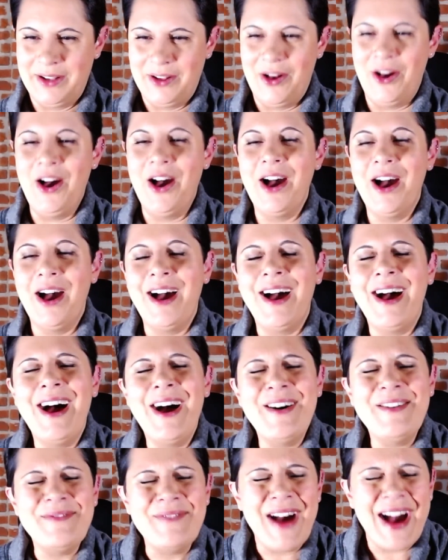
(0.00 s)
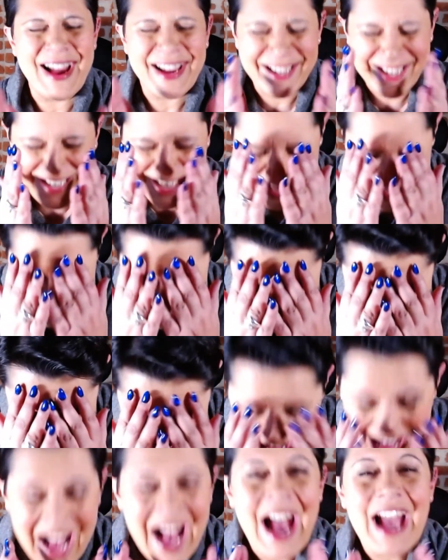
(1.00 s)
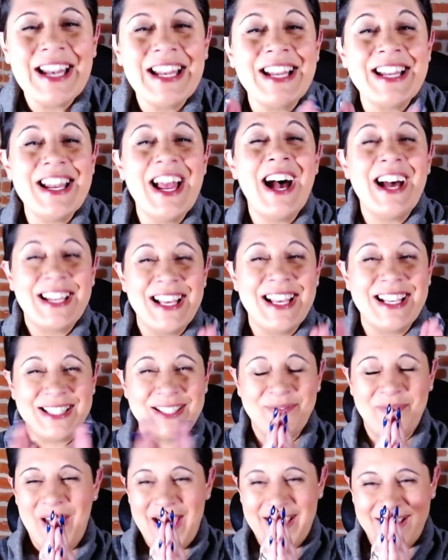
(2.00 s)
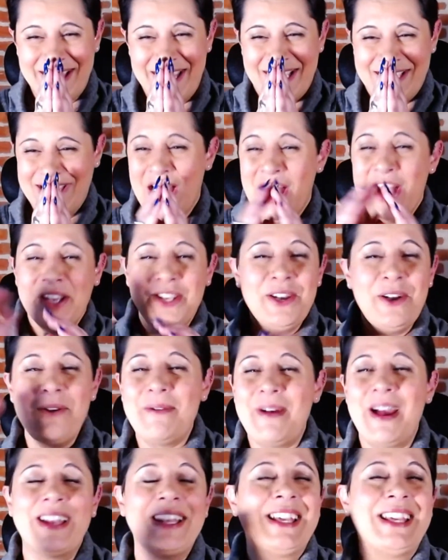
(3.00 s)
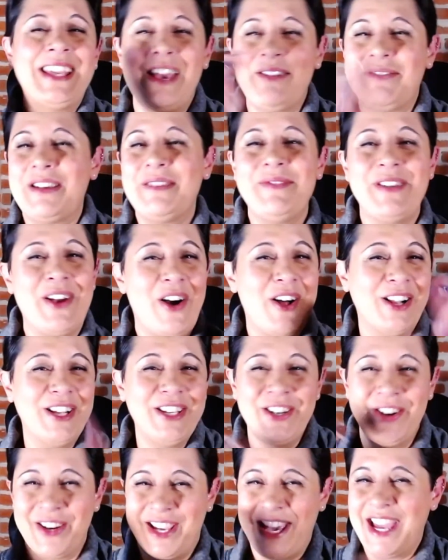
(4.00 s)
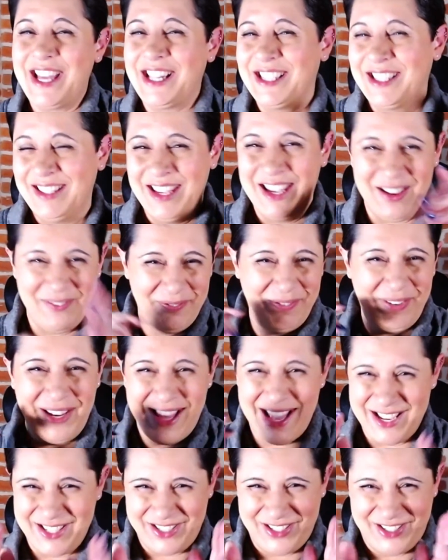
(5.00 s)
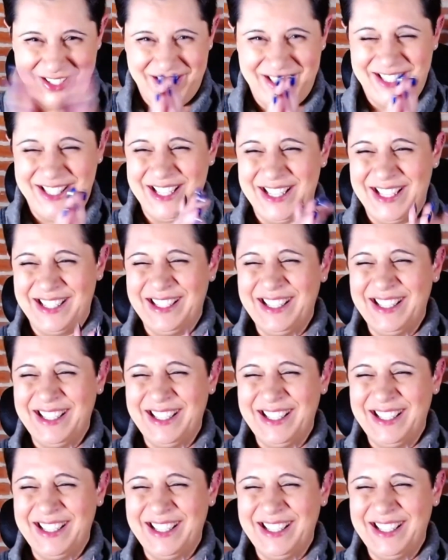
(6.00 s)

Oh my god! I did not expect it. You're already giving me all your guilty pleasures.